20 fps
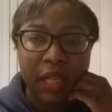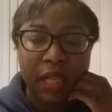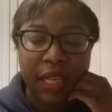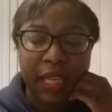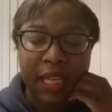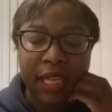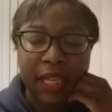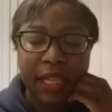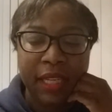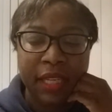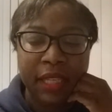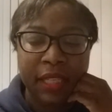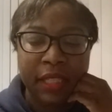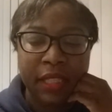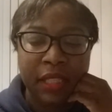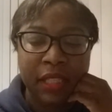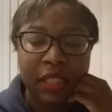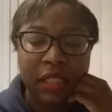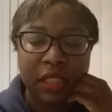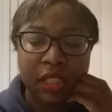
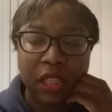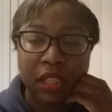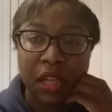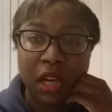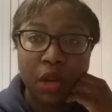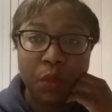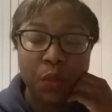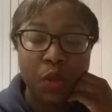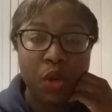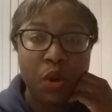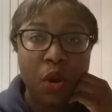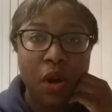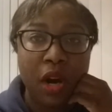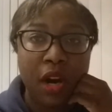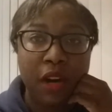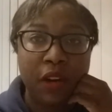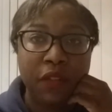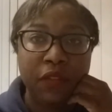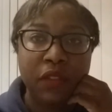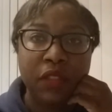and the alarm would go
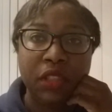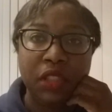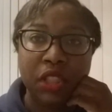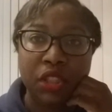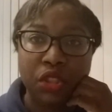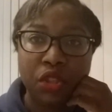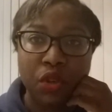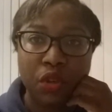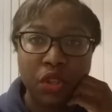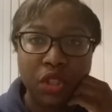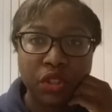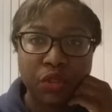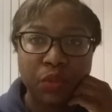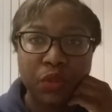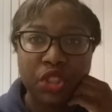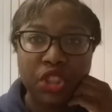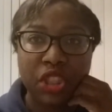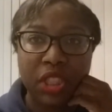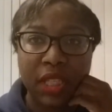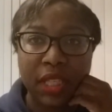off. The doors
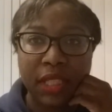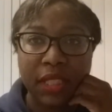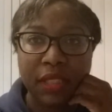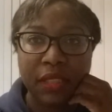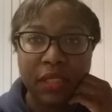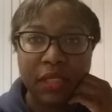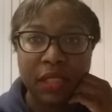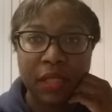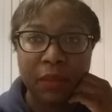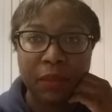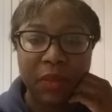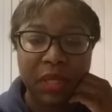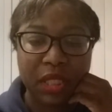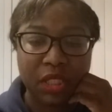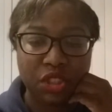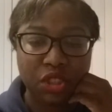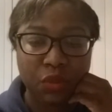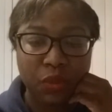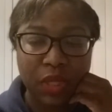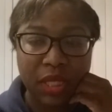would shut
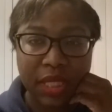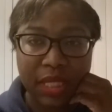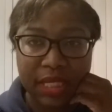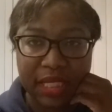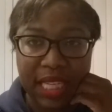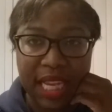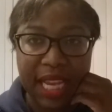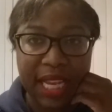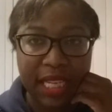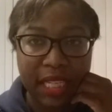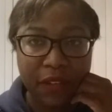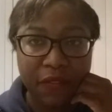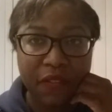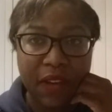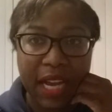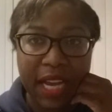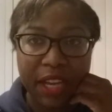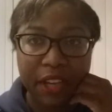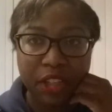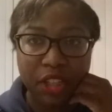because you want to contain the
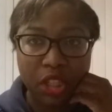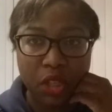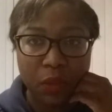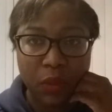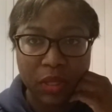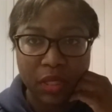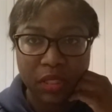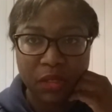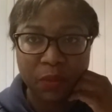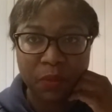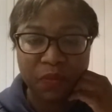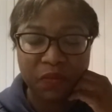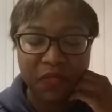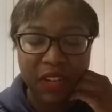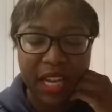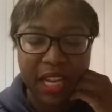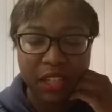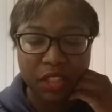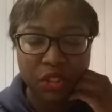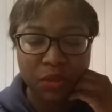fire. You don't want the
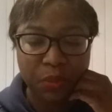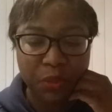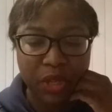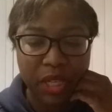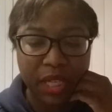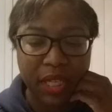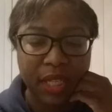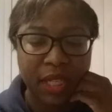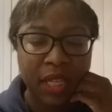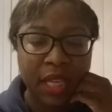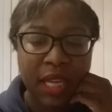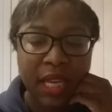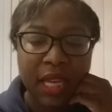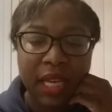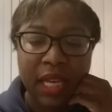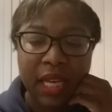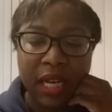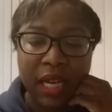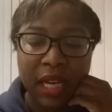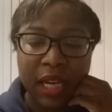fire to spread.
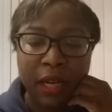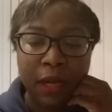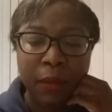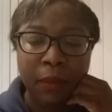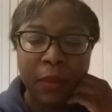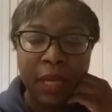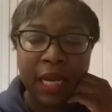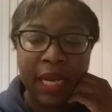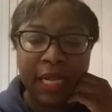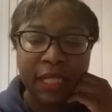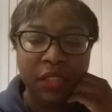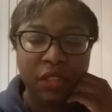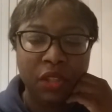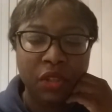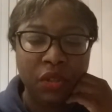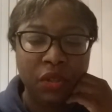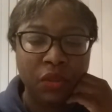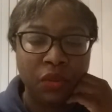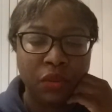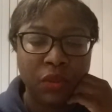Um, I
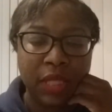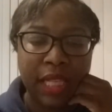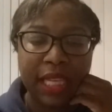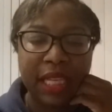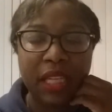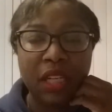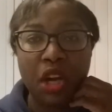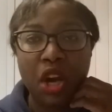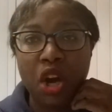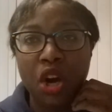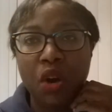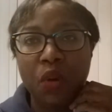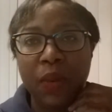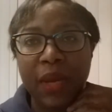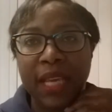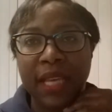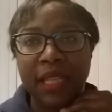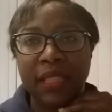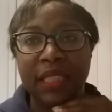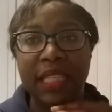know, like in the
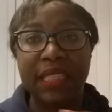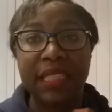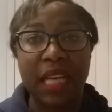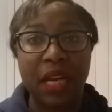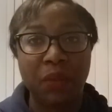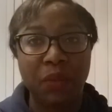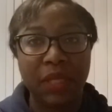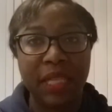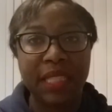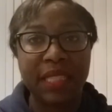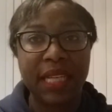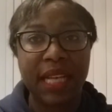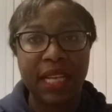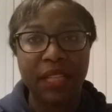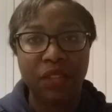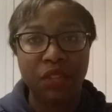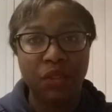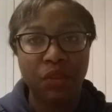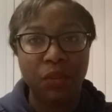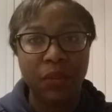hallway, that's how that's how I
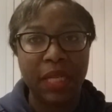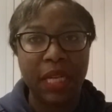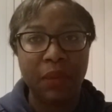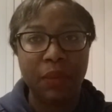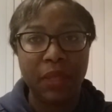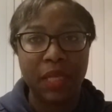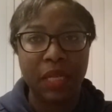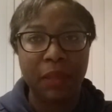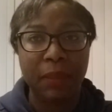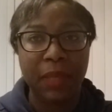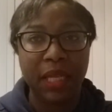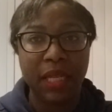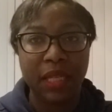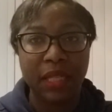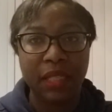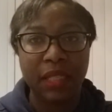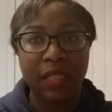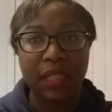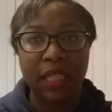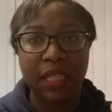knew when I would come
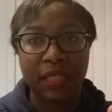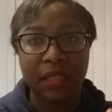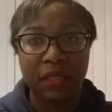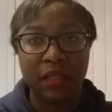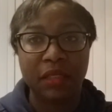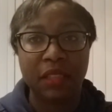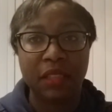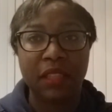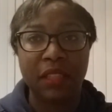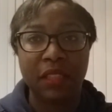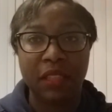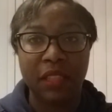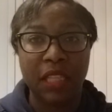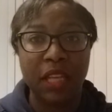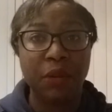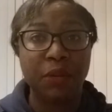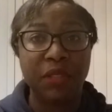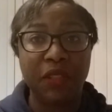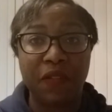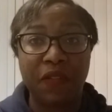in that
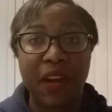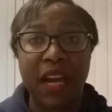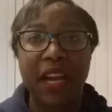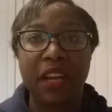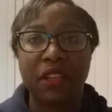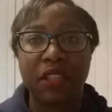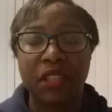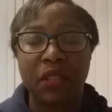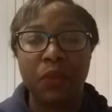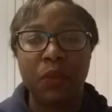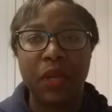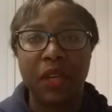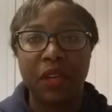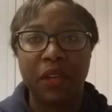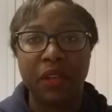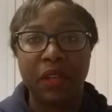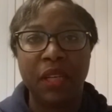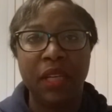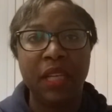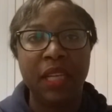there was a fire
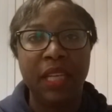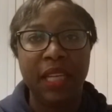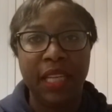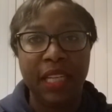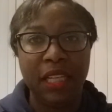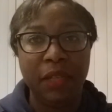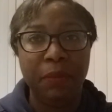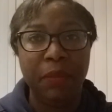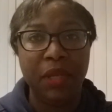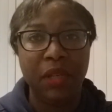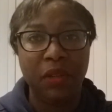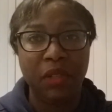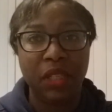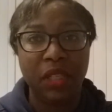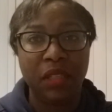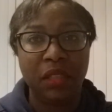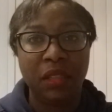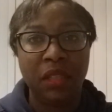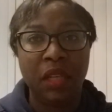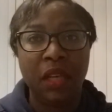somewhere in the
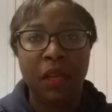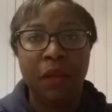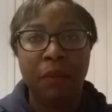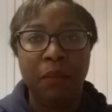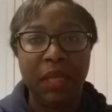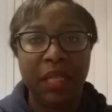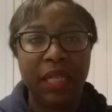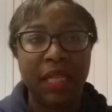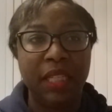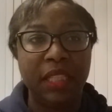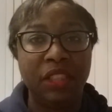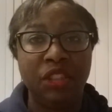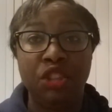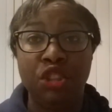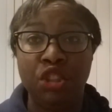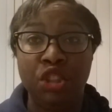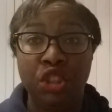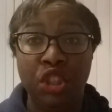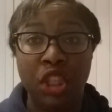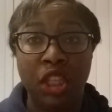building because
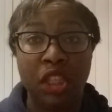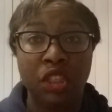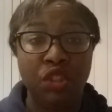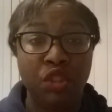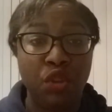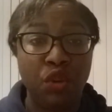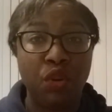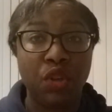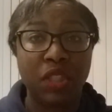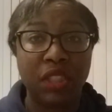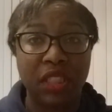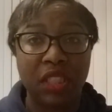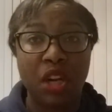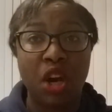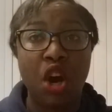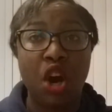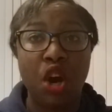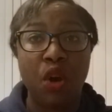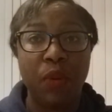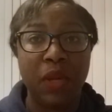the doors in the
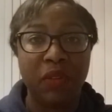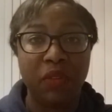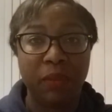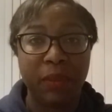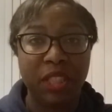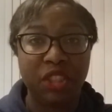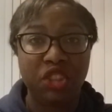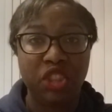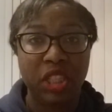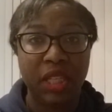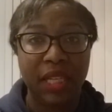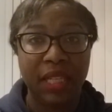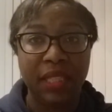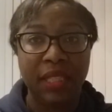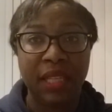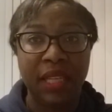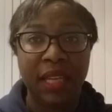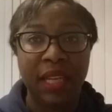hallway would be shut